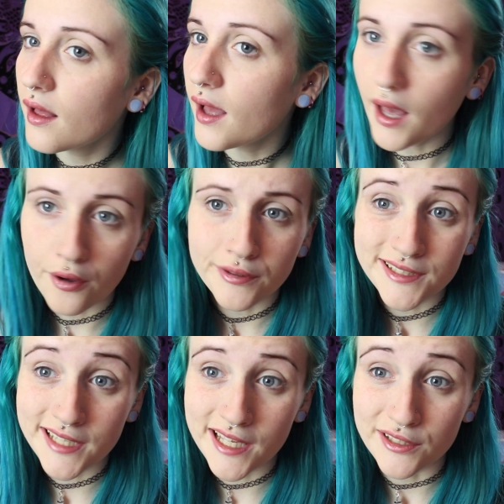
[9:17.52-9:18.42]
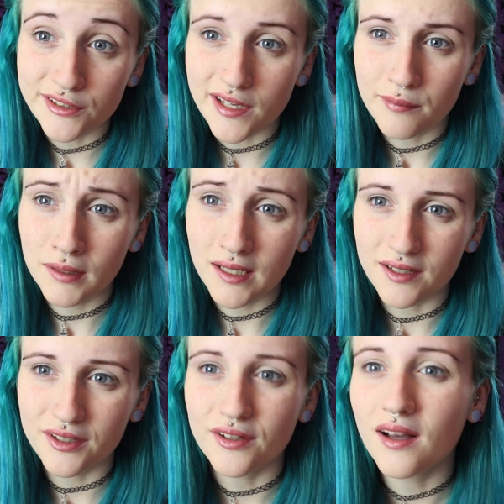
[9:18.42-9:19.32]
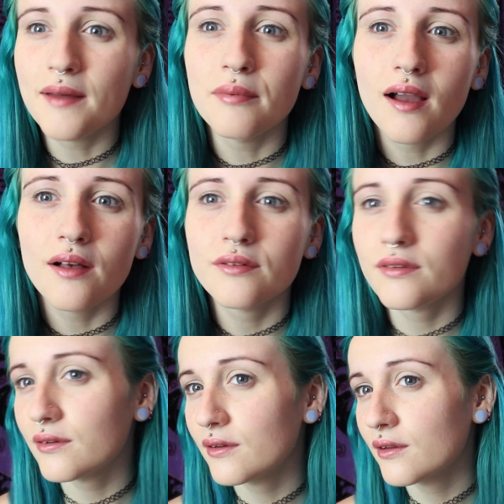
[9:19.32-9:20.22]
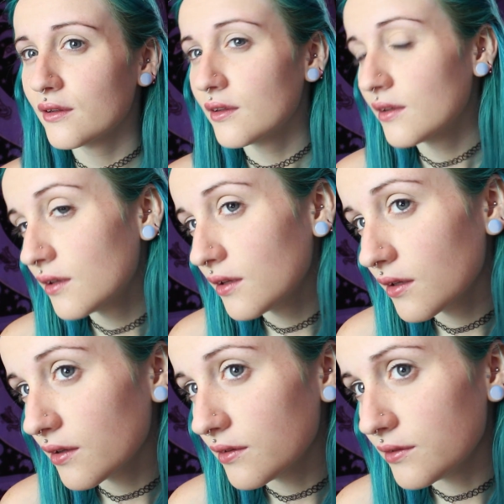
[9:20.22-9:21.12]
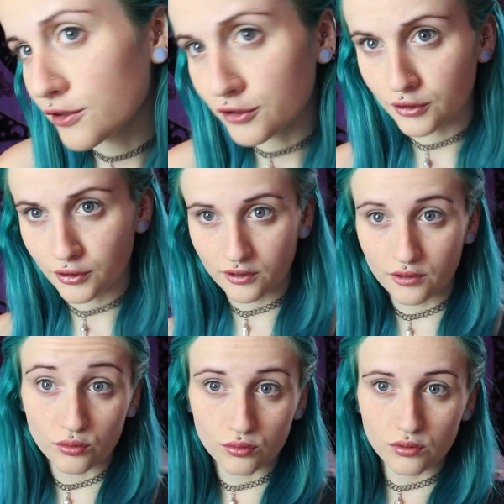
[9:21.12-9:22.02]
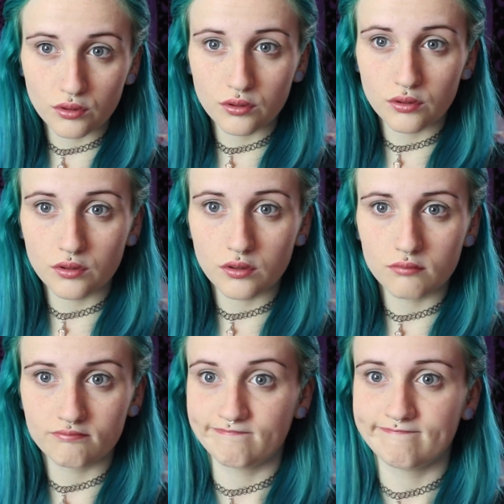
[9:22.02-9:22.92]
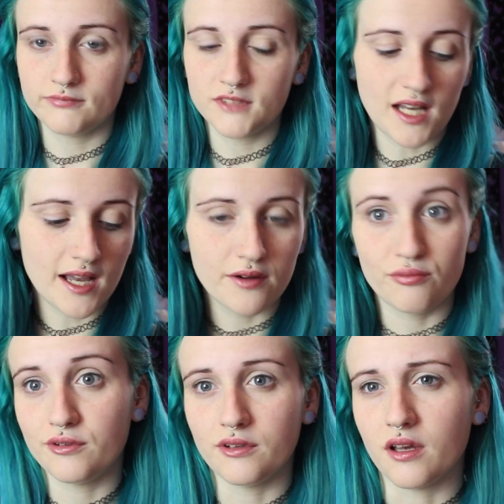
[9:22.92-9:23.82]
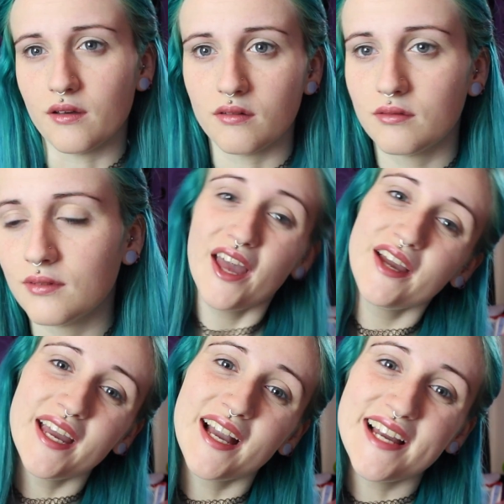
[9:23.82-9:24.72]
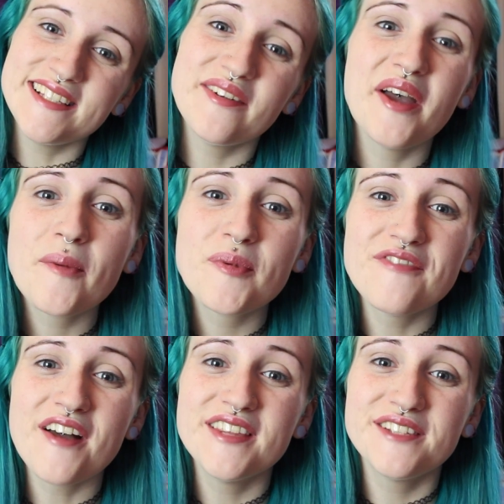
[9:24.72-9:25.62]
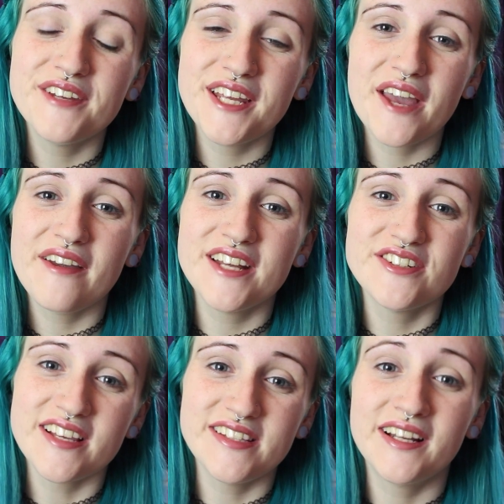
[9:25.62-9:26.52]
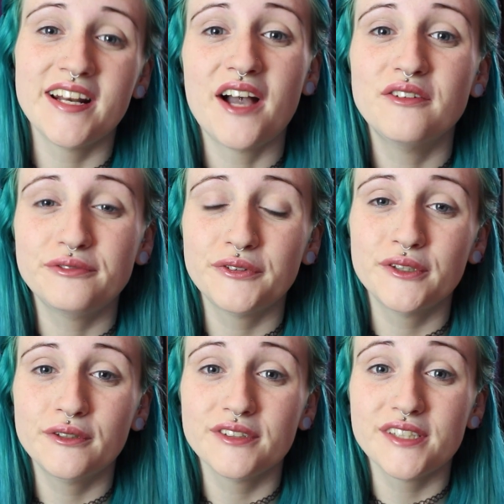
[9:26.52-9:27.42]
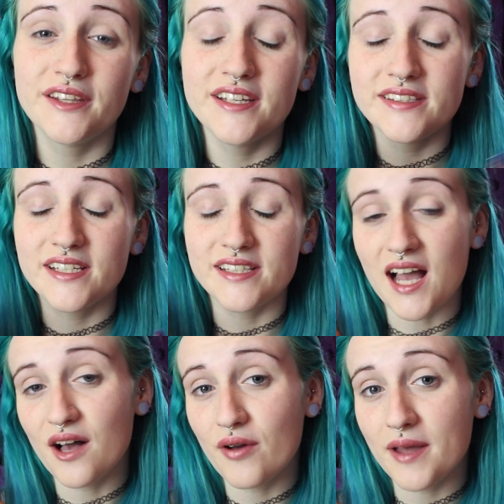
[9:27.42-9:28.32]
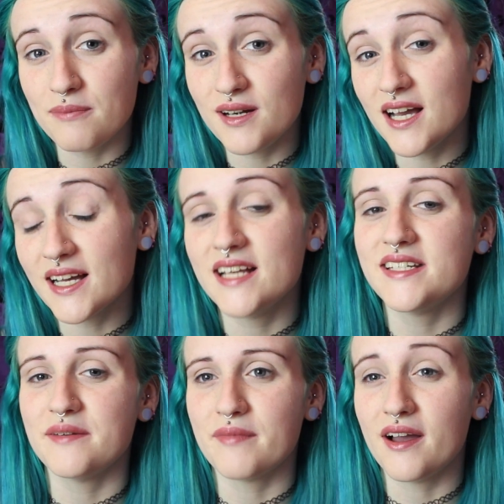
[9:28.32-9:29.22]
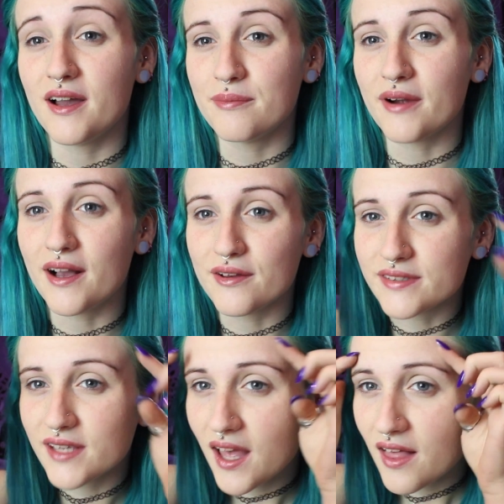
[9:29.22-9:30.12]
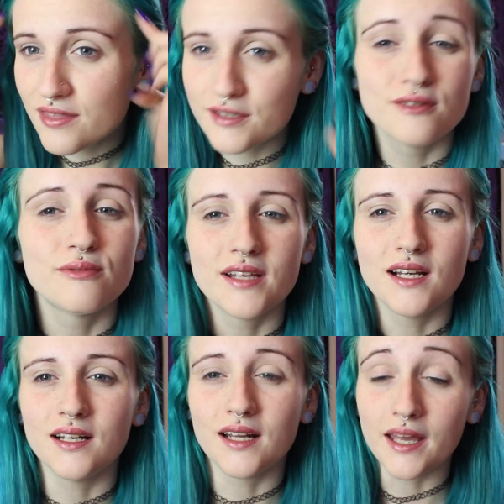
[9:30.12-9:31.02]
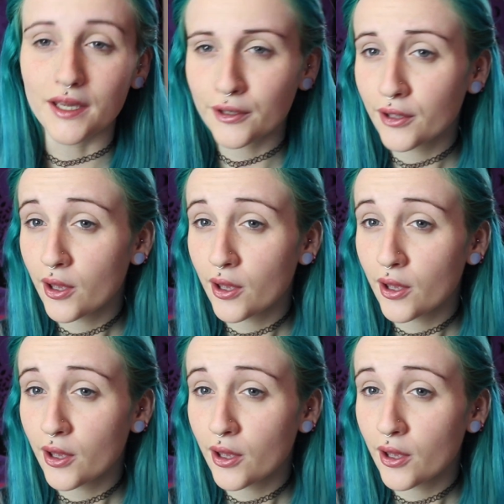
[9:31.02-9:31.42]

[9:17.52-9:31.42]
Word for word: How to tint and pluck your eyebrows. Does it look cool? I wouldn't know. Okay guys, so I hope you found this video interesting and helpful. So this is how I pluck and tint my eyebrows. This is what they look like.